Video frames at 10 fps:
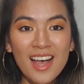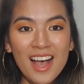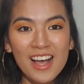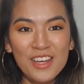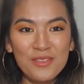
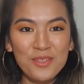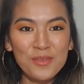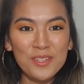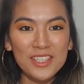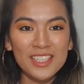Hi
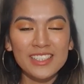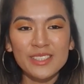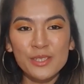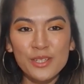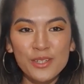everyone, it's
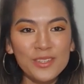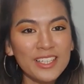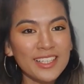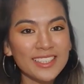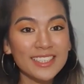your girl
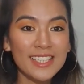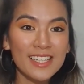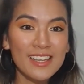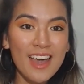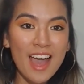Nins,
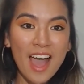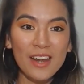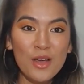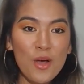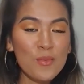Nina,
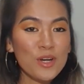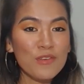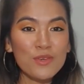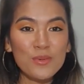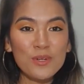Anna, whatever
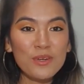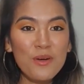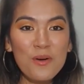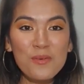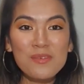you want to
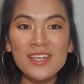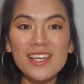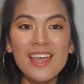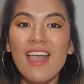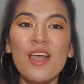call
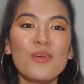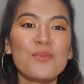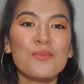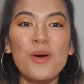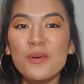me, and
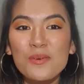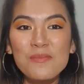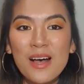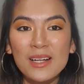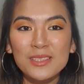welcome
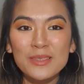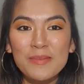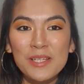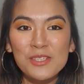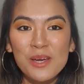back to
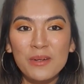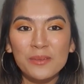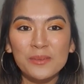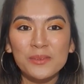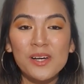my
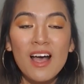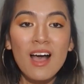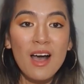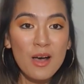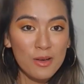channel.
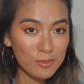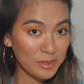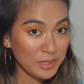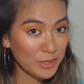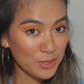
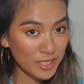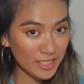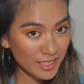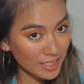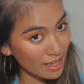As you can
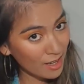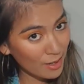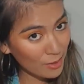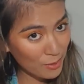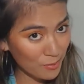
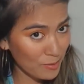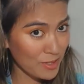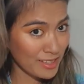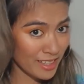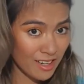tell, or maybe
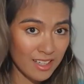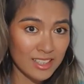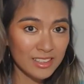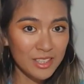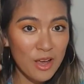you
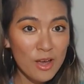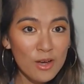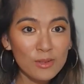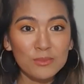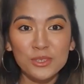can't,
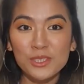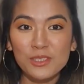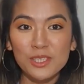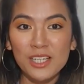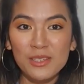I'm really
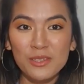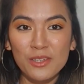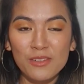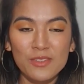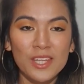trying to
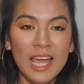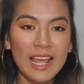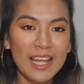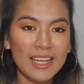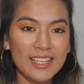go for that
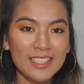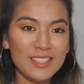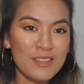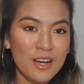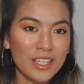80s,
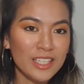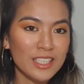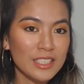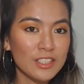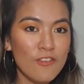
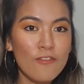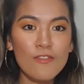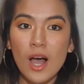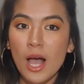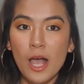90s
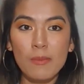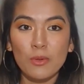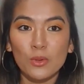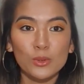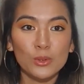vibe
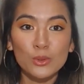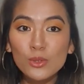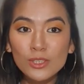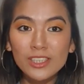or look.